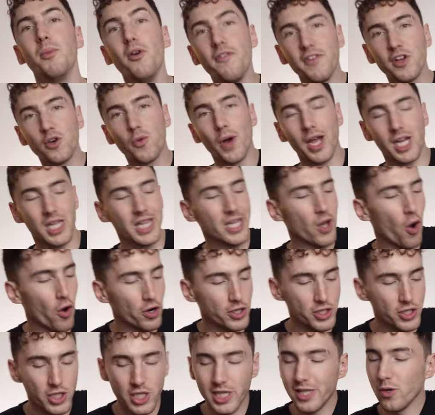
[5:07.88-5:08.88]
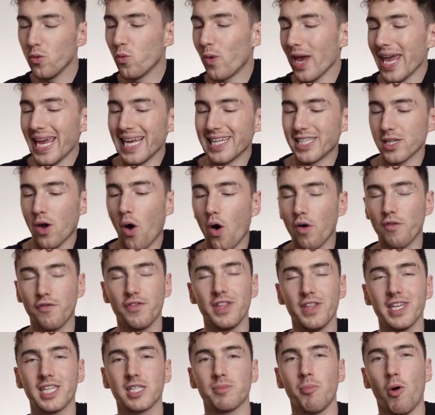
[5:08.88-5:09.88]
Moving quickly onto the weight
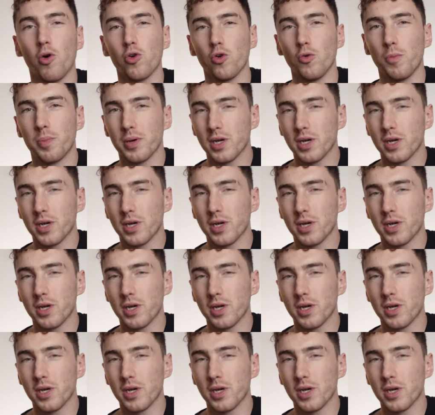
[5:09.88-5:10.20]
of this model,